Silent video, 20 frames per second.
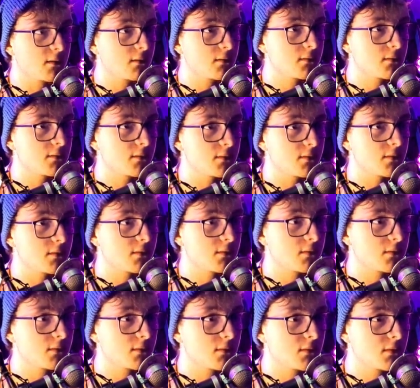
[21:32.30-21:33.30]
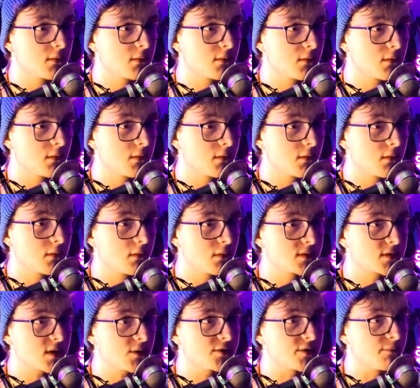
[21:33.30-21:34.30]
Whoa.
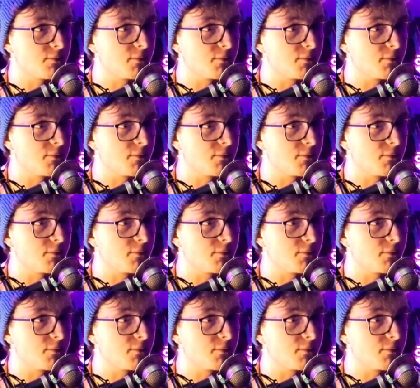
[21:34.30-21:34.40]
There's loads of